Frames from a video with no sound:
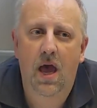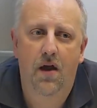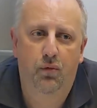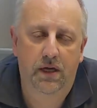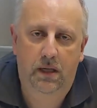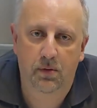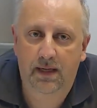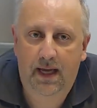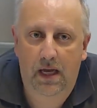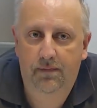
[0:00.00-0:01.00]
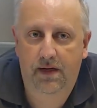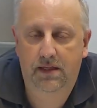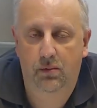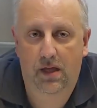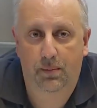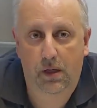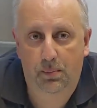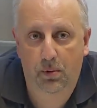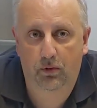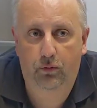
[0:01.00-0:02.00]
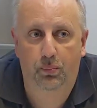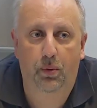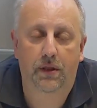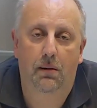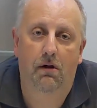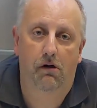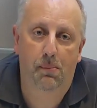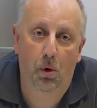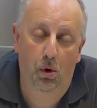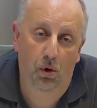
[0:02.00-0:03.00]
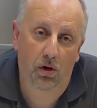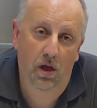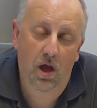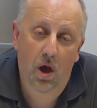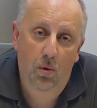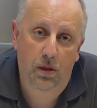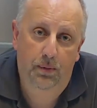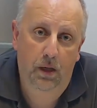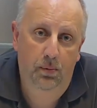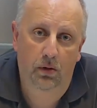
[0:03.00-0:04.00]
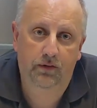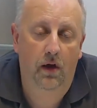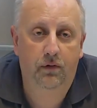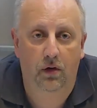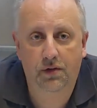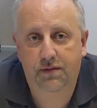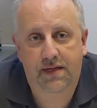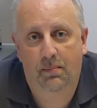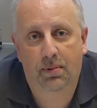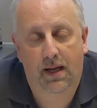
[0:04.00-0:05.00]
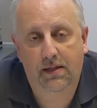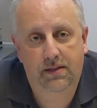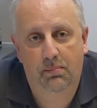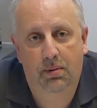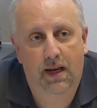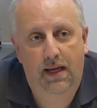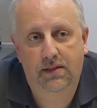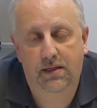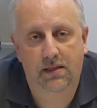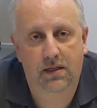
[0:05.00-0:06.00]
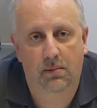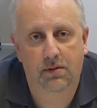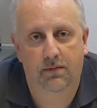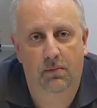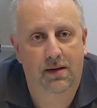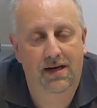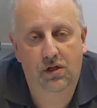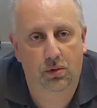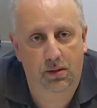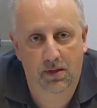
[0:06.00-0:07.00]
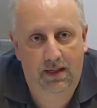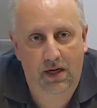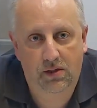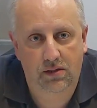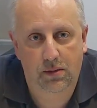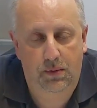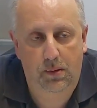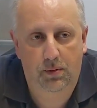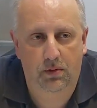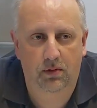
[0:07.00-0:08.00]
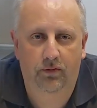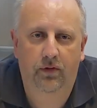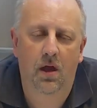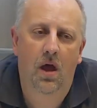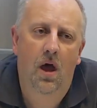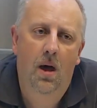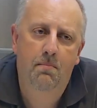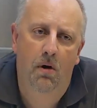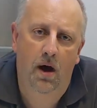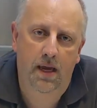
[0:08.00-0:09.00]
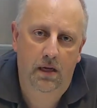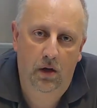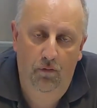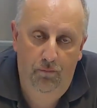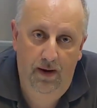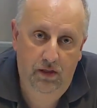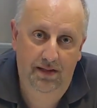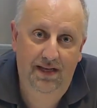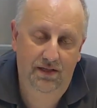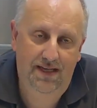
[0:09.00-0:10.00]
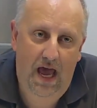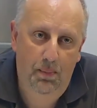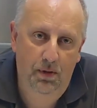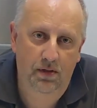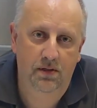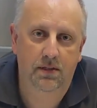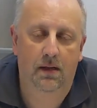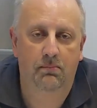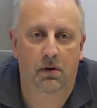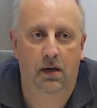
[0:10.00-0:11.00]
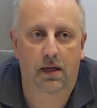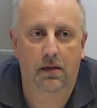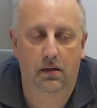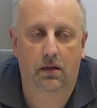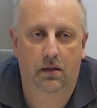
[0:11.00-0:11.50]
if we communicate effectively with our pupils, we build that rapport with the pupils. I've got lots of templates in place in terms of my initial communication to pupils, my confirmation lessons happened, and my